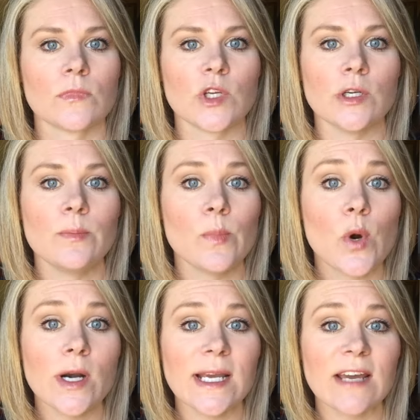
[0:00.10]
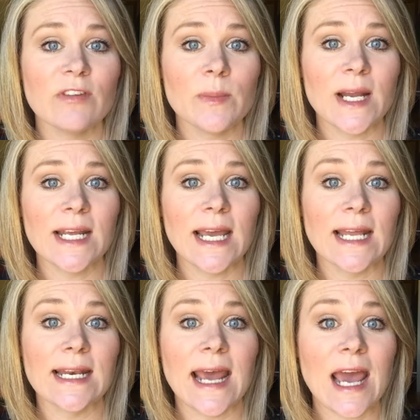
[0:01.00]
Good morning, everybody,
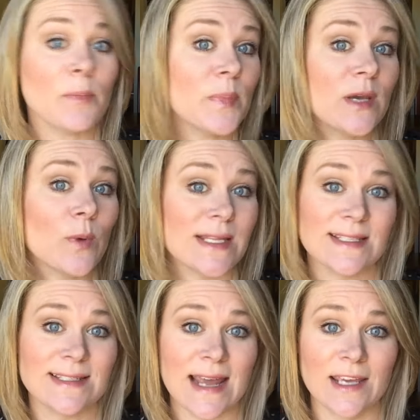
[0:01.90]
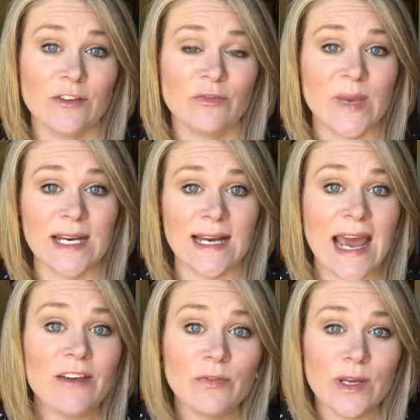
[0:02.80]
and happy Wednesday. You've made it
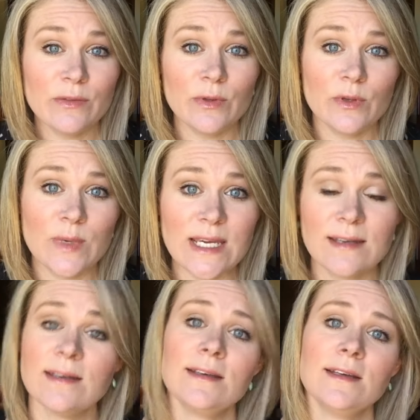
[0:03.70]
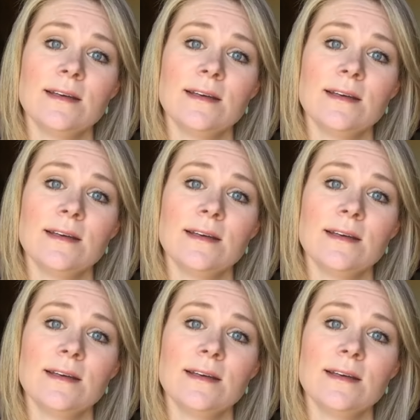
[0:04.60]
halfway through the week.